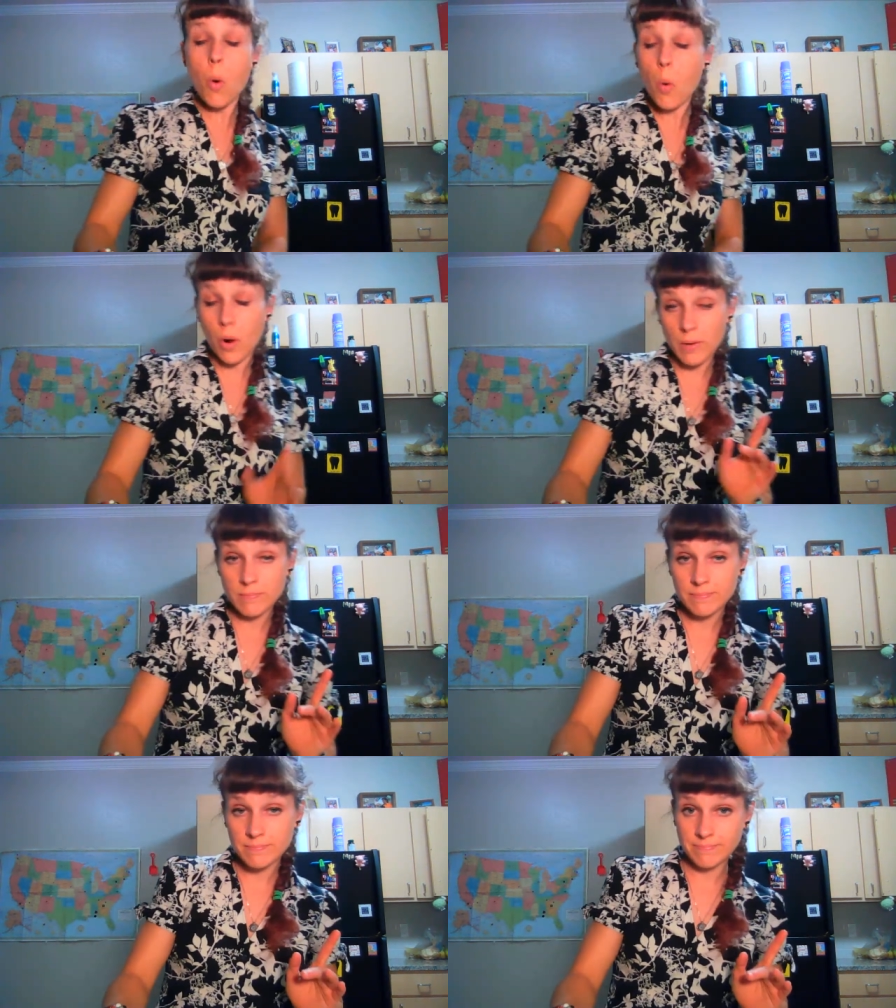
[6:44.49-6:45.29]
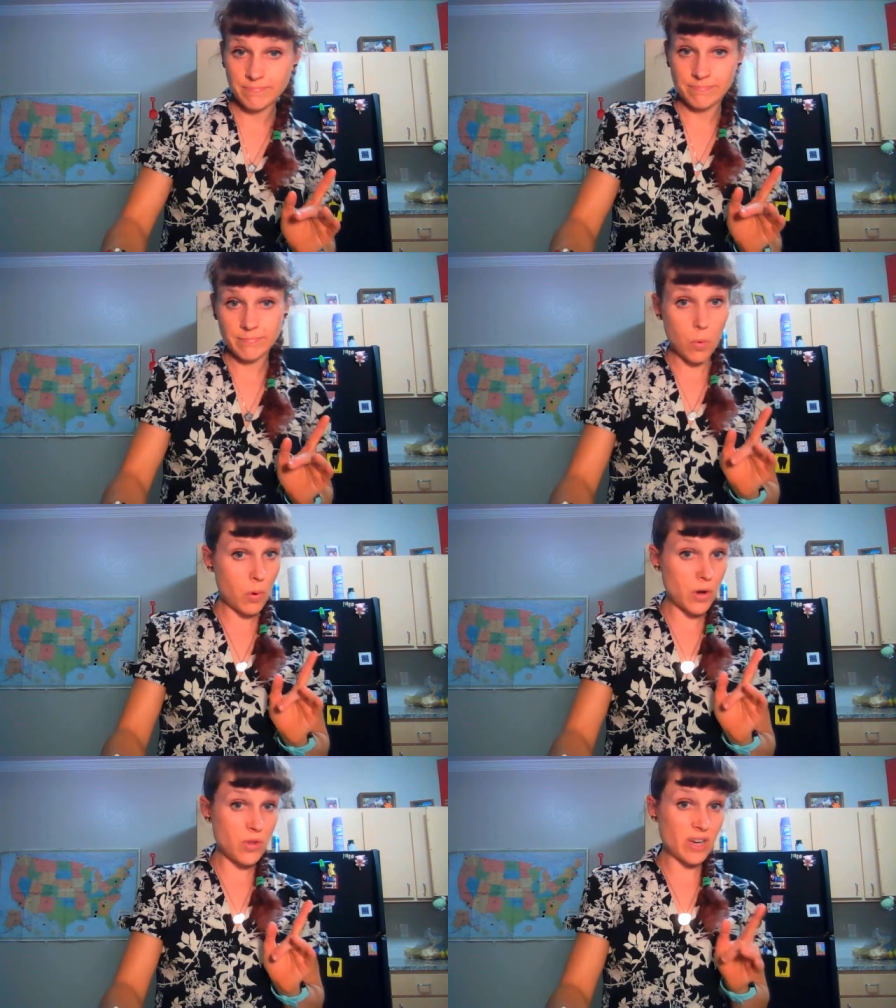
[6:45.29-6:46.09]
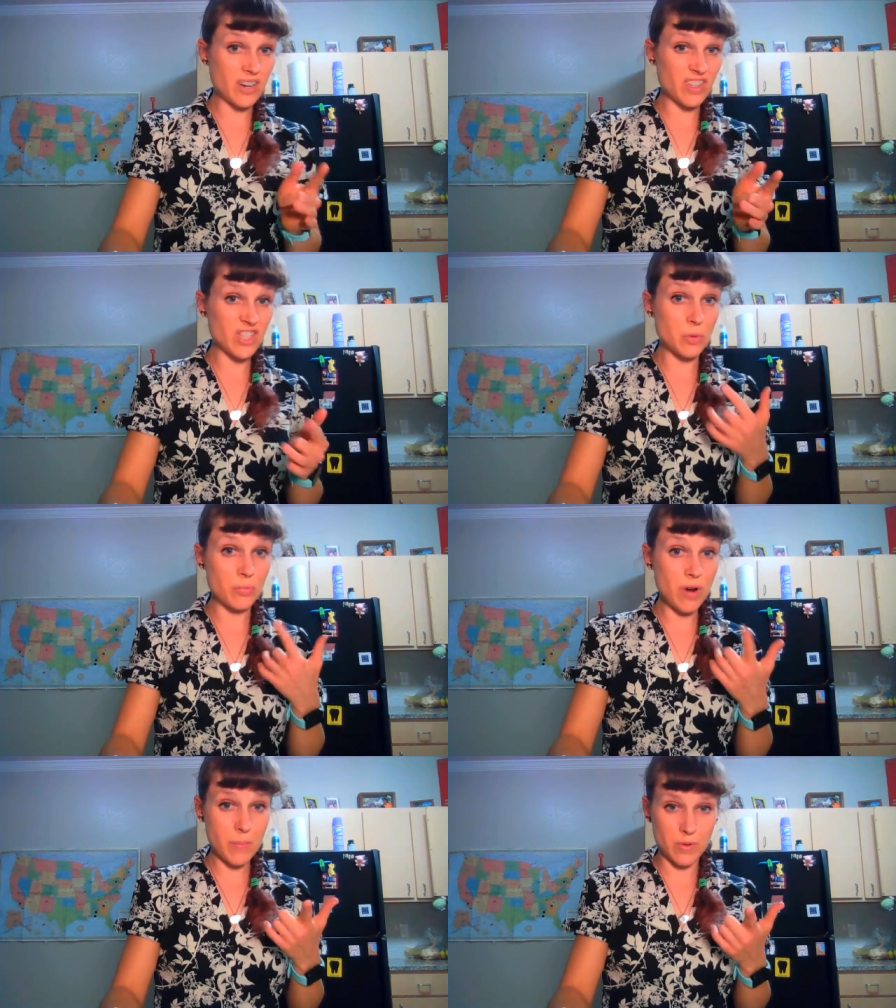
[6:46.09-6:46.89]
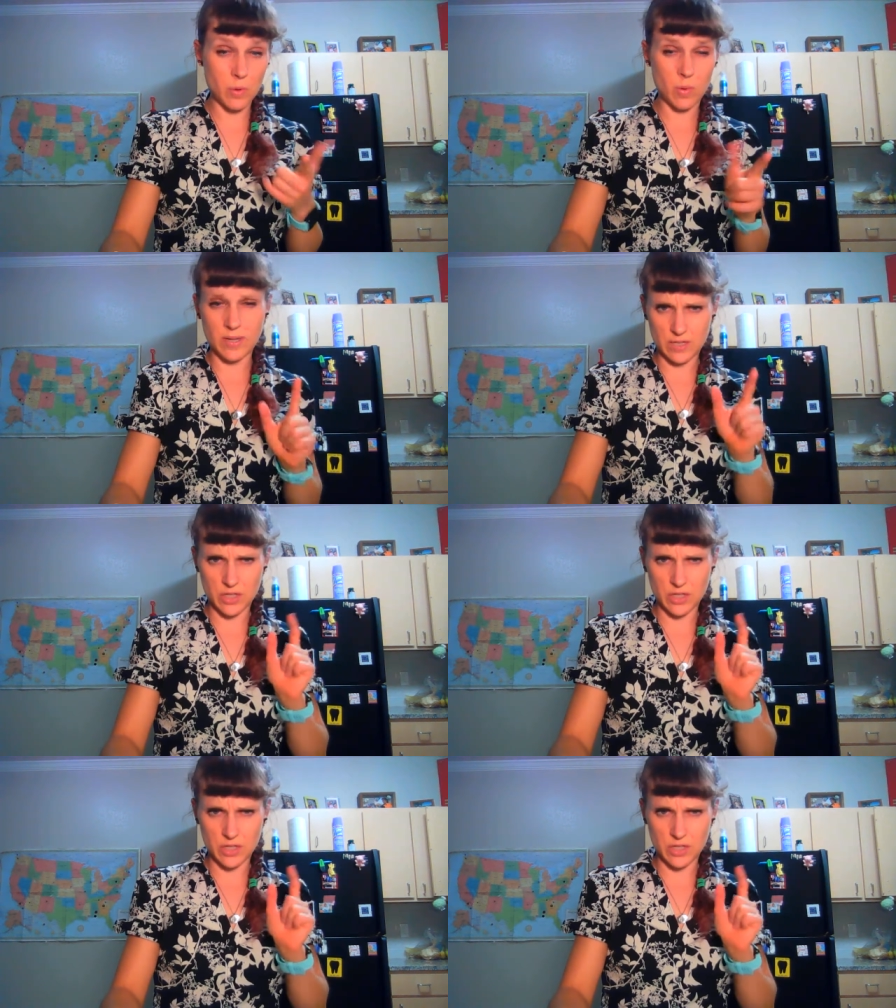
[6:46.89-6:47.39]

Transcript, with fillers: or or you can also rub the coins.